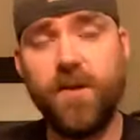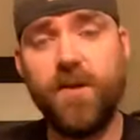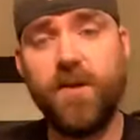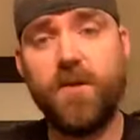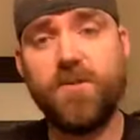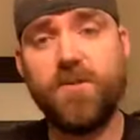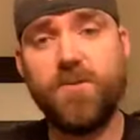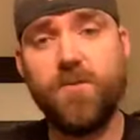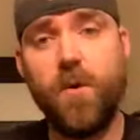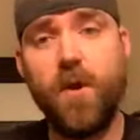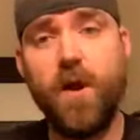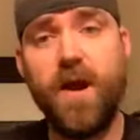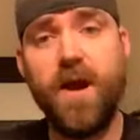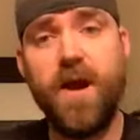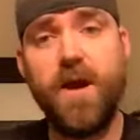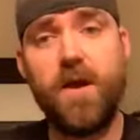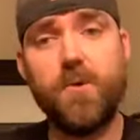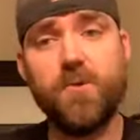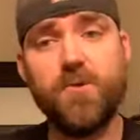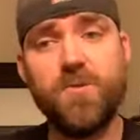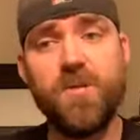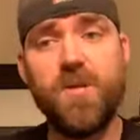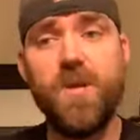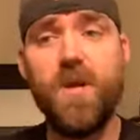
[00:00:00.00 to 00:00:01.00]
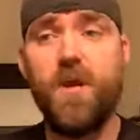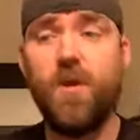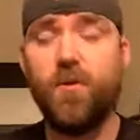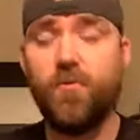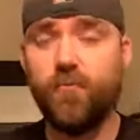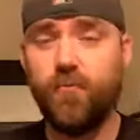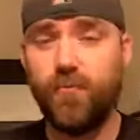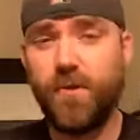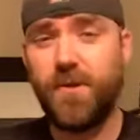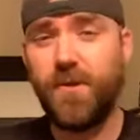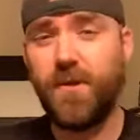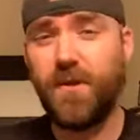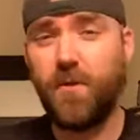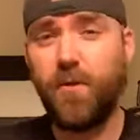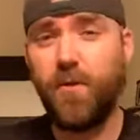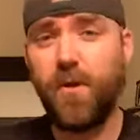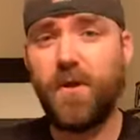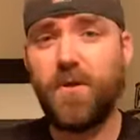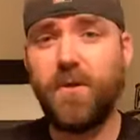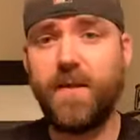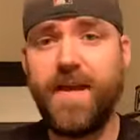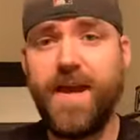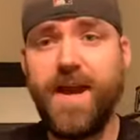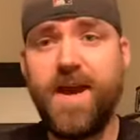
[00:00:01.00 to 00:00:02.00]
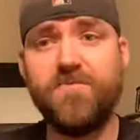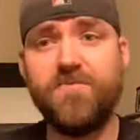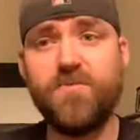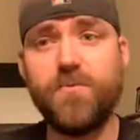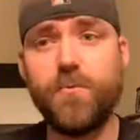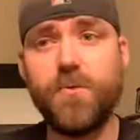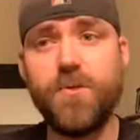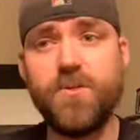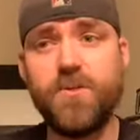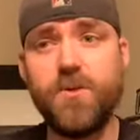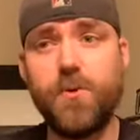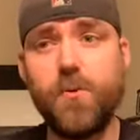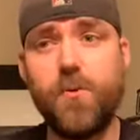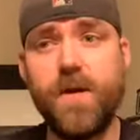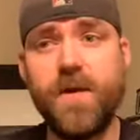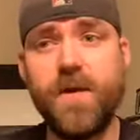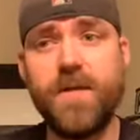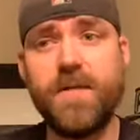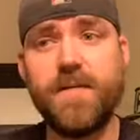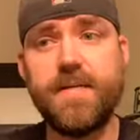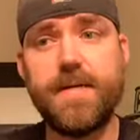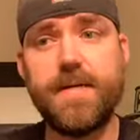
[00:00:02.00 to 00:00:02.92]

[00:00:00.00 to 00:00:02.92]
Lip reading: into our house really quickly after we joined.